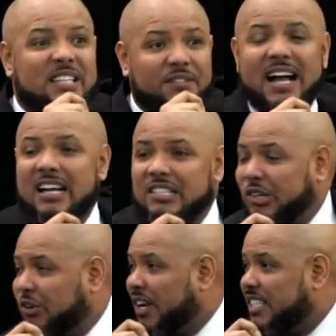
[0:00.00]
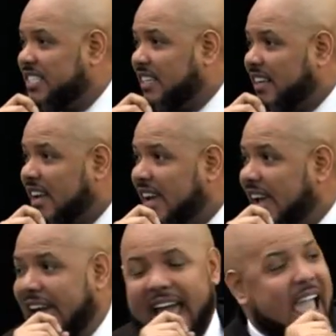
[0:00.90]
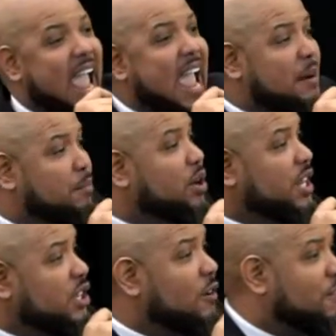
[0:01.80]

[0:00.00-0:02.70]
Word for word: of consecration and putting your